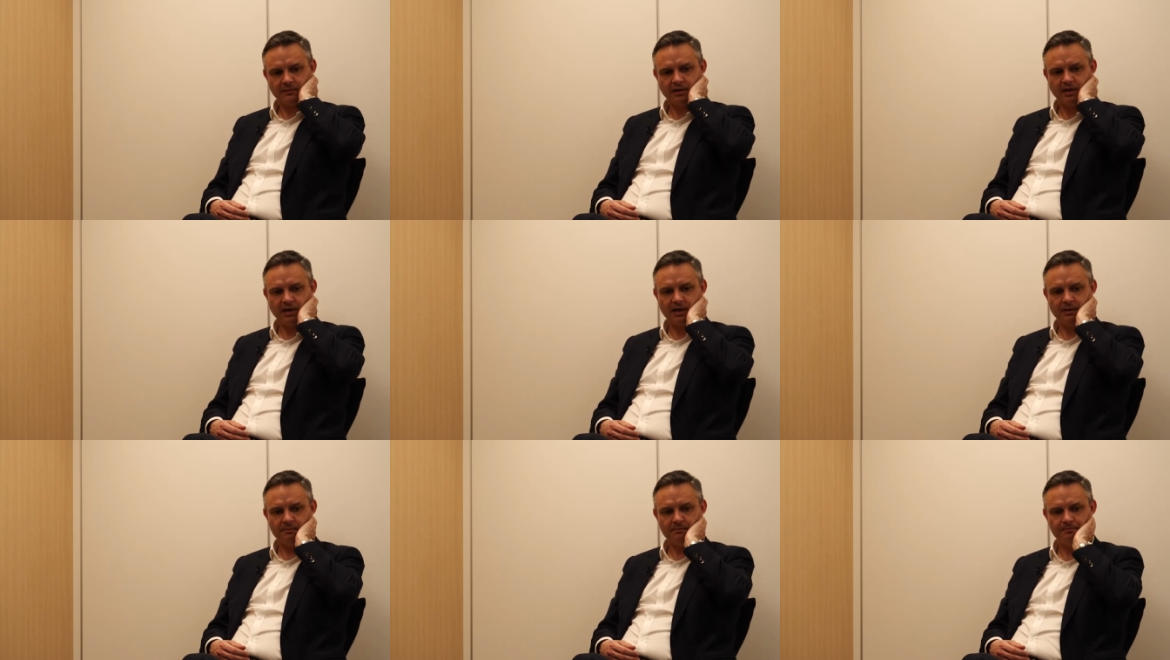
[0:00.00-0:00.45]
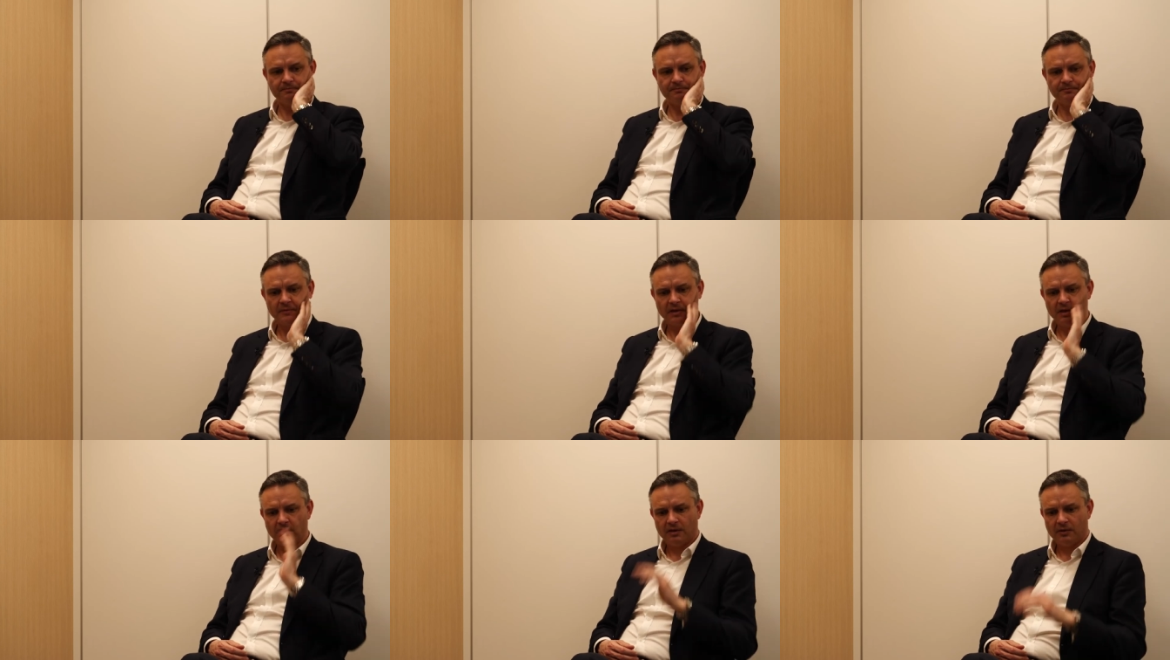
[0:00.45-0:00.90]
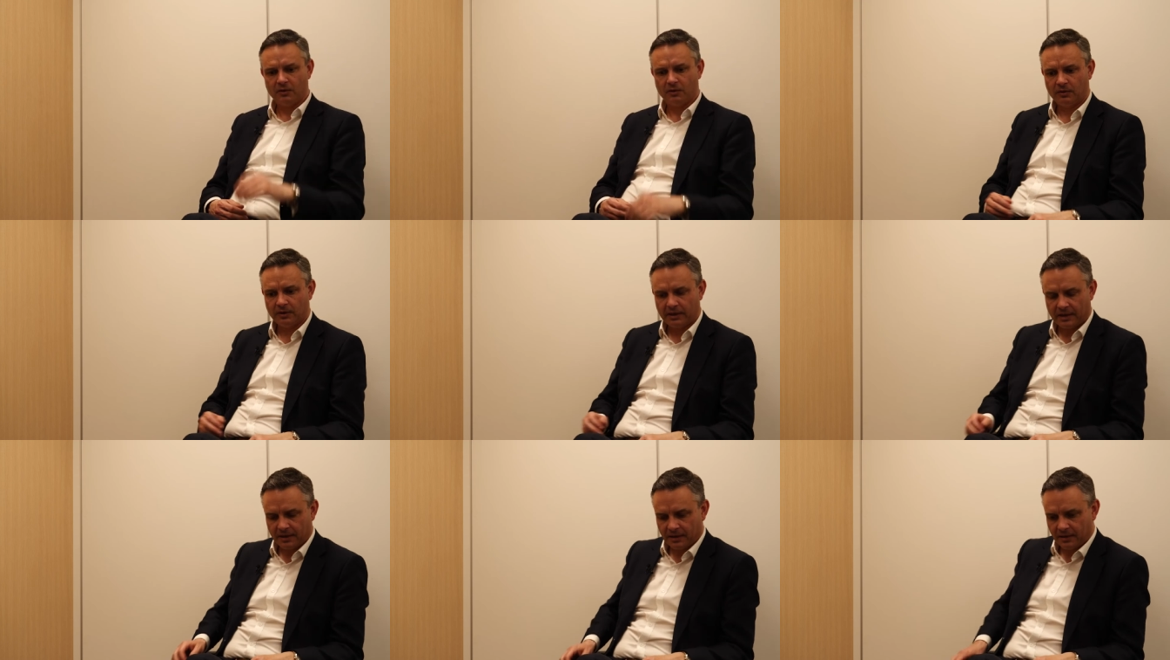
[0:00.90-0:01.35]
Um,
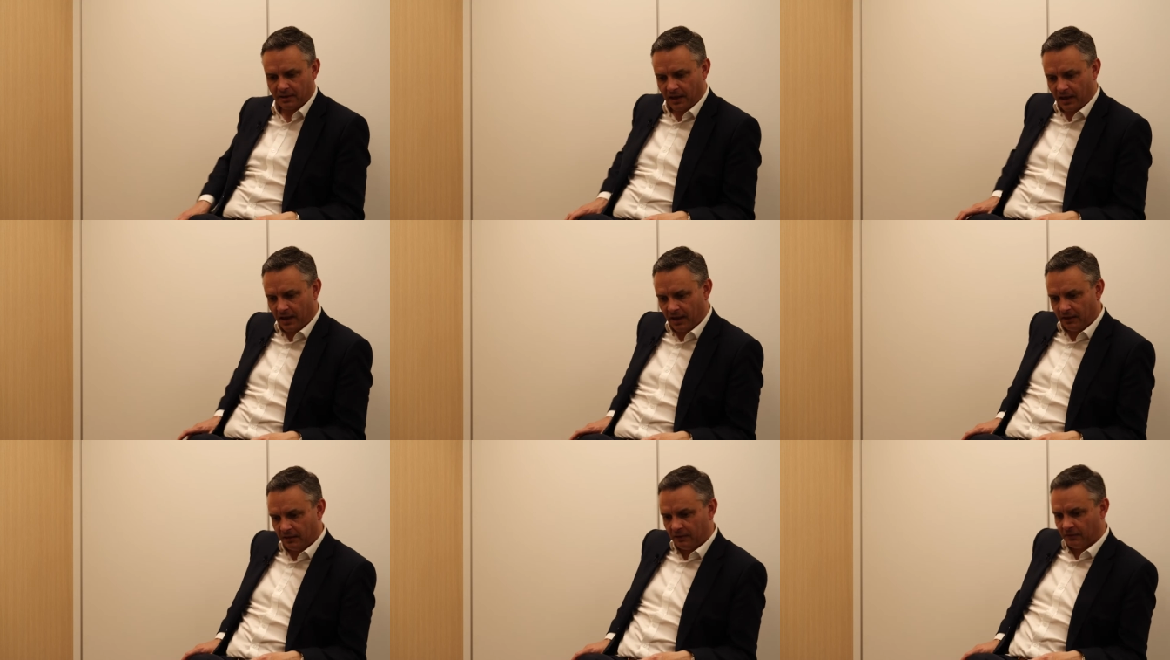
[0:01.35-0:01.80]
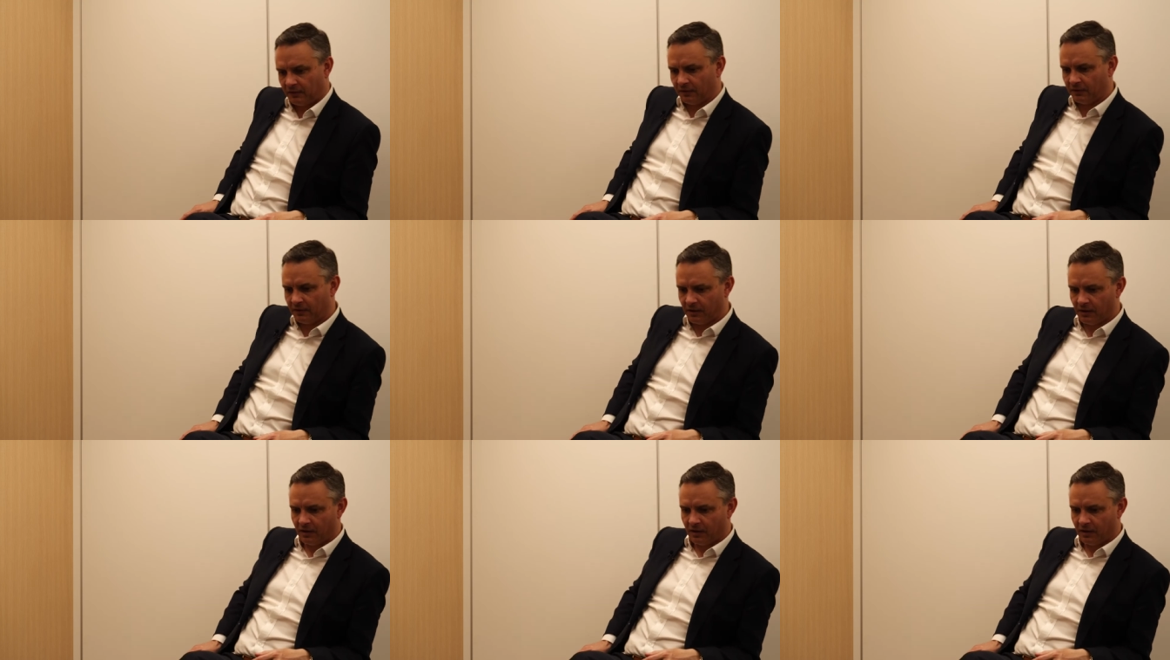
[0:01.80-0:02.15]
and